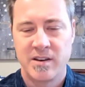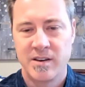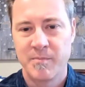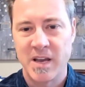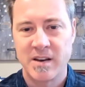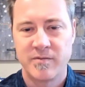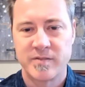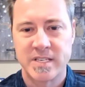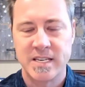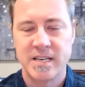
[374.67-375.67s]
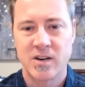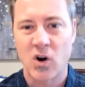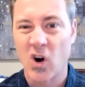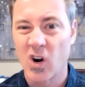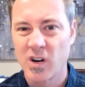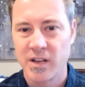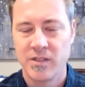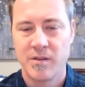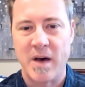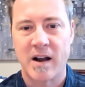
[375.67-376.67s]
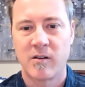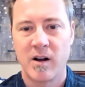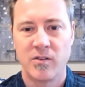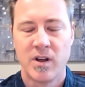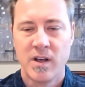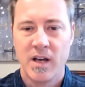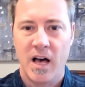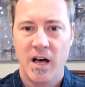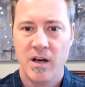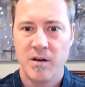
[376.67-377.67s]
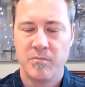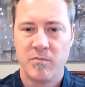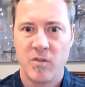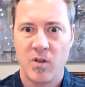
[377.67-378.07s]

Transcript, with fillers: and you might have seen and heard in the background um,